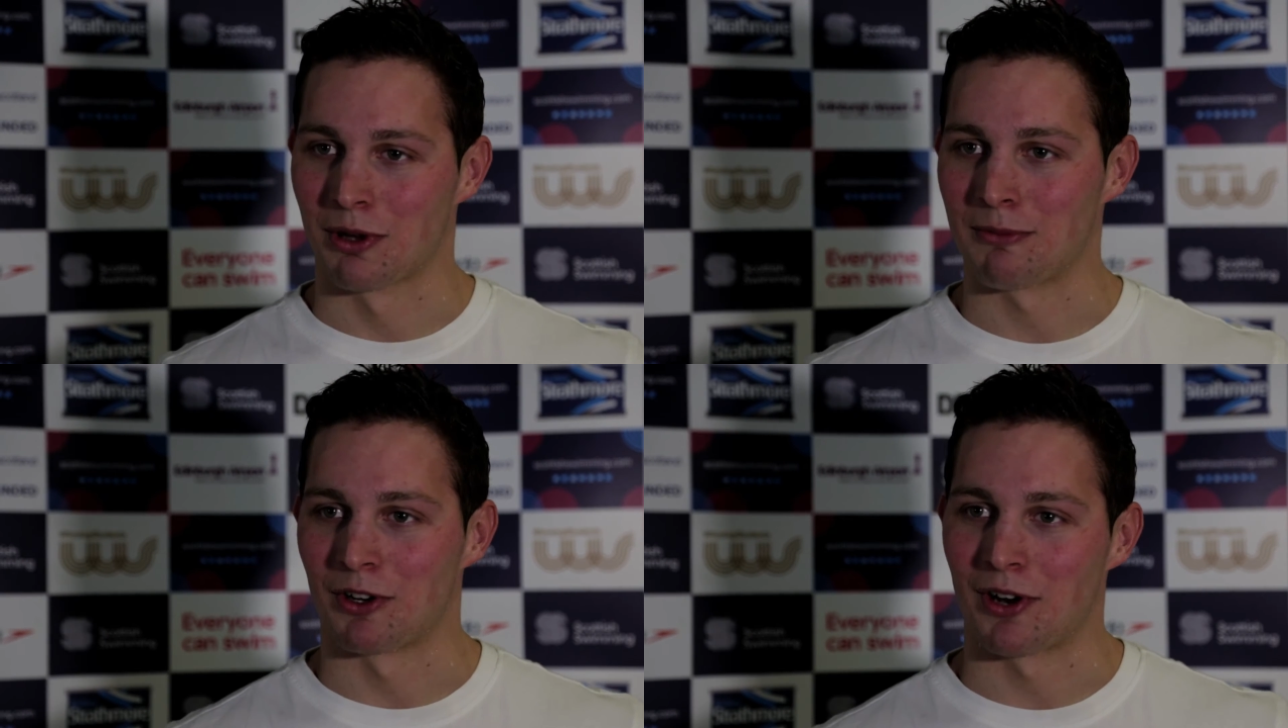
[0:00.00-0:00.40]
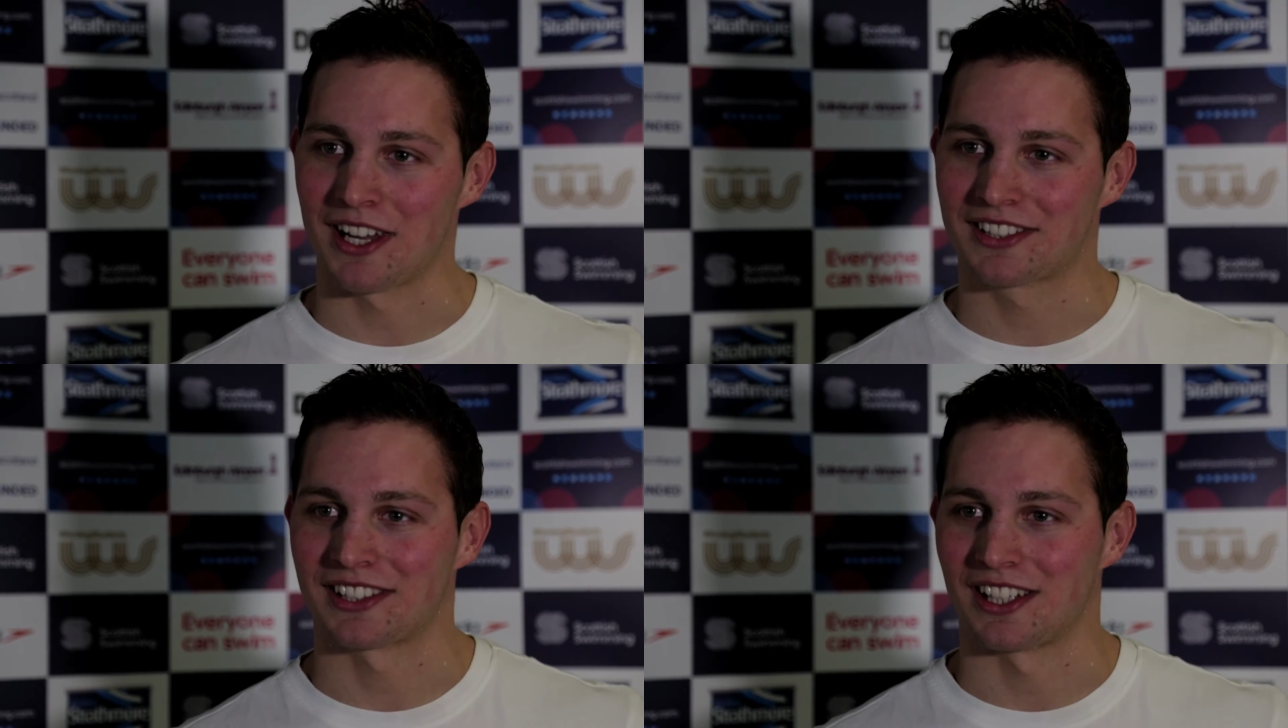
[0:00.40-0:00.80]
swim the
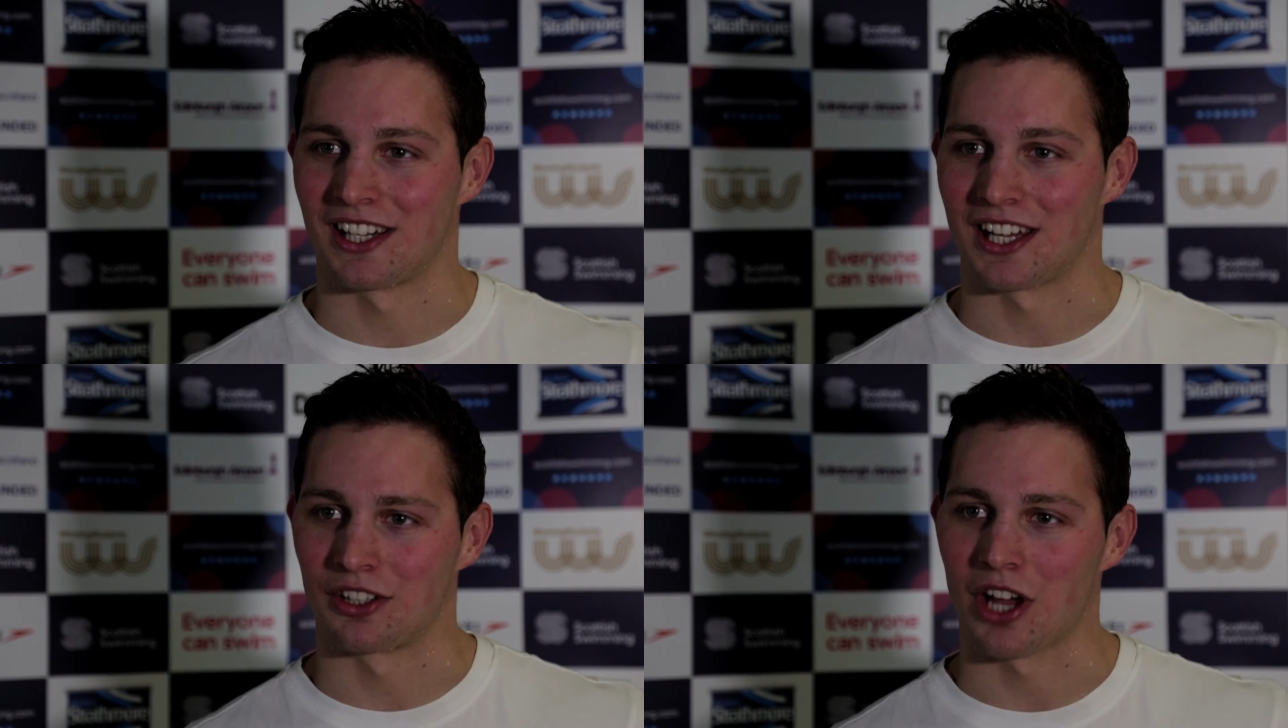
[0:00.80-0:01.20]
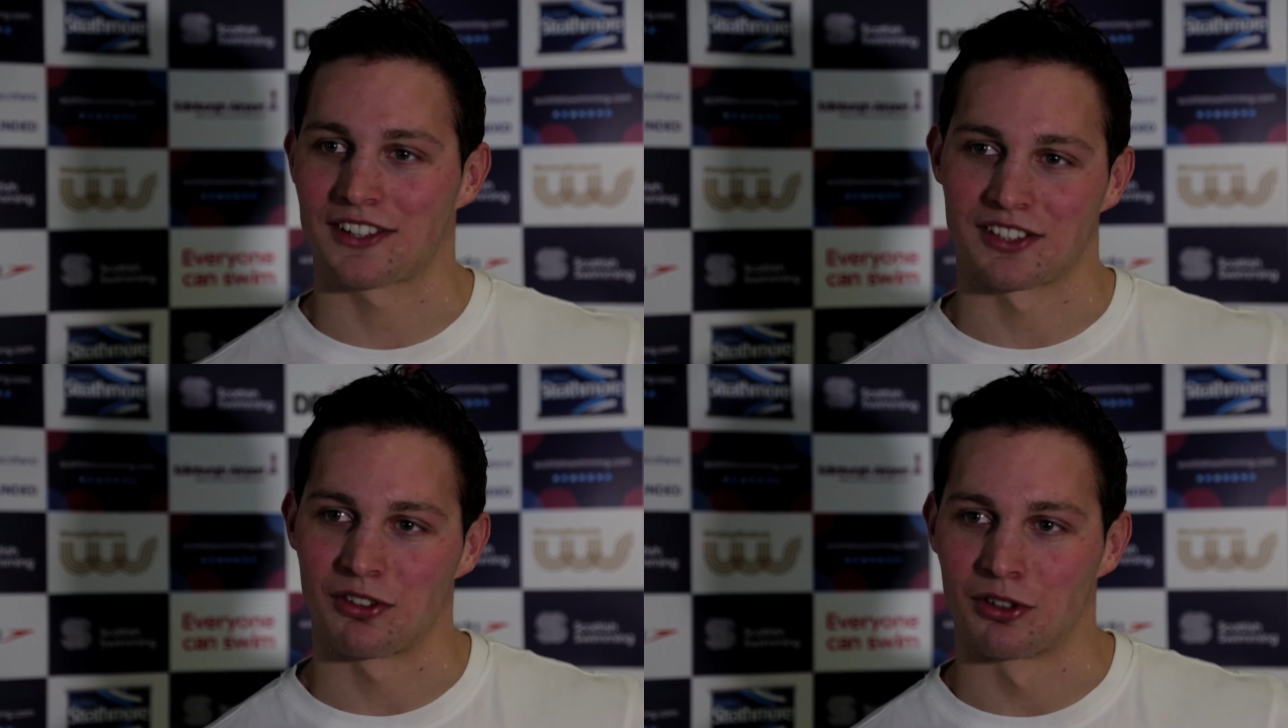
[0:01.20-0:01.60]
race uh,
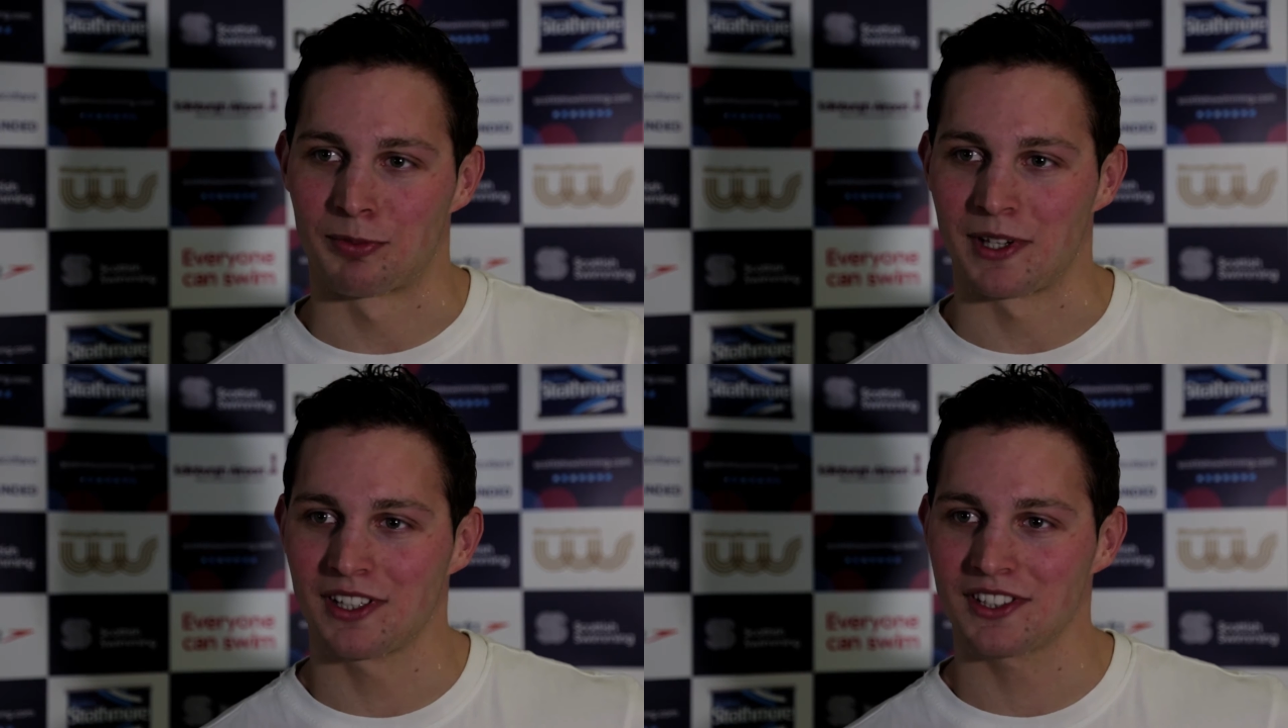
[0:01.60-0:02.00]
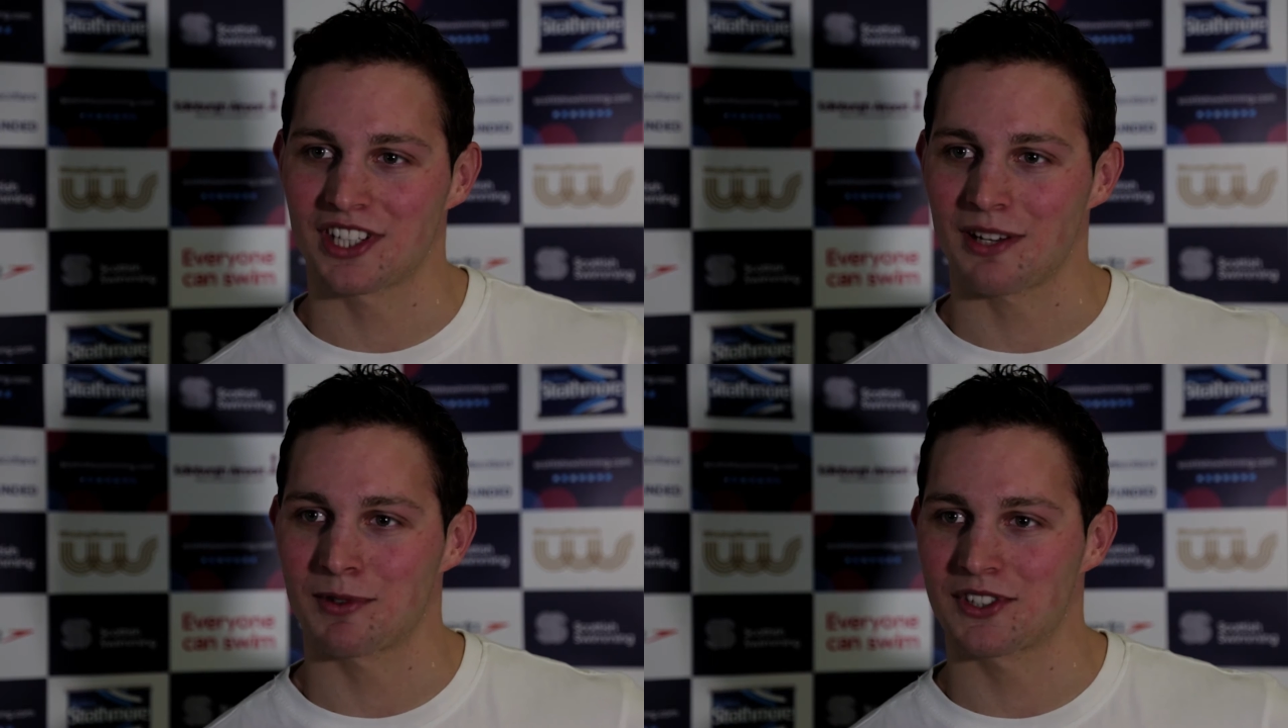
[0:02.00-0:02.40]
at the European
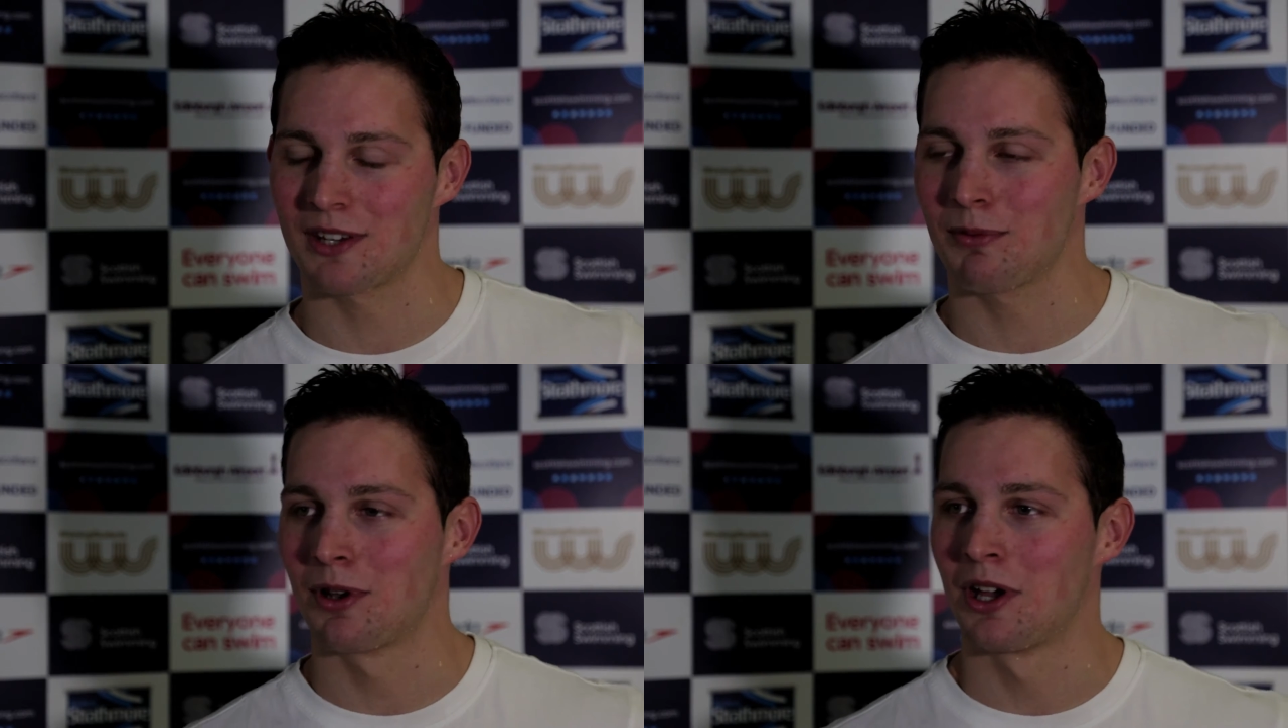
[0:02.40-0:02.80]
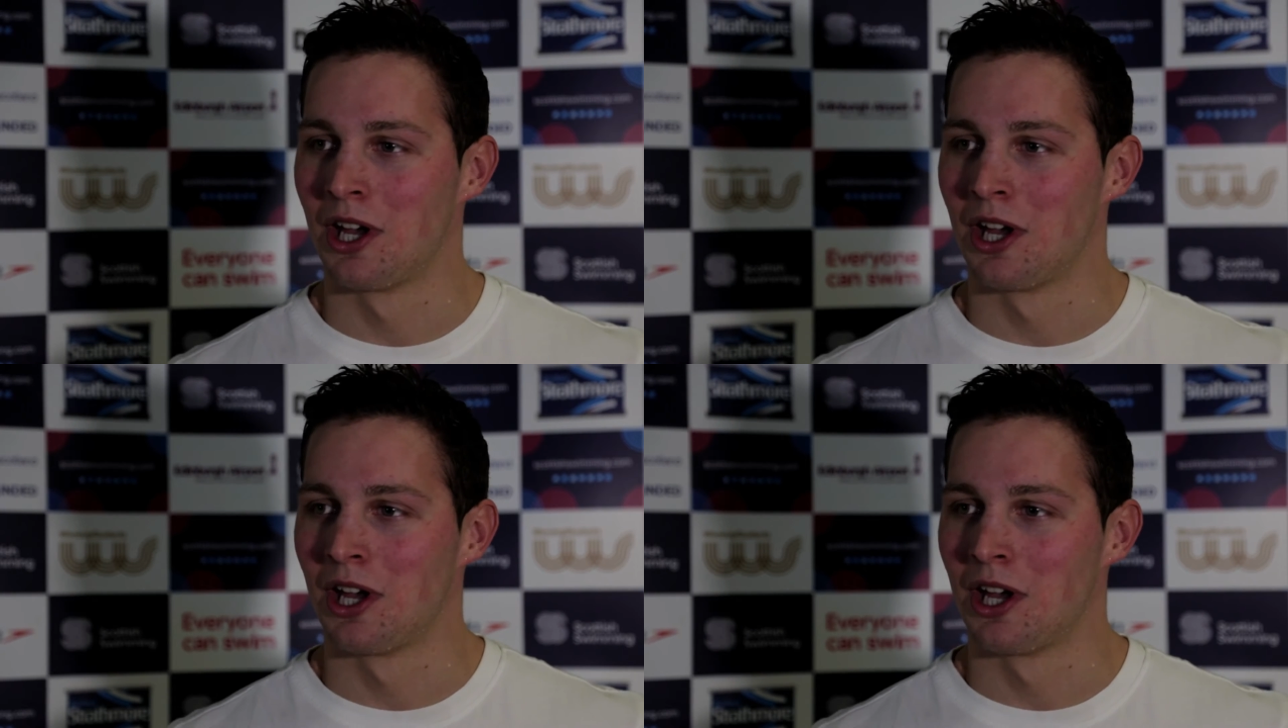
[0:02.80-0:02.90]
Championship,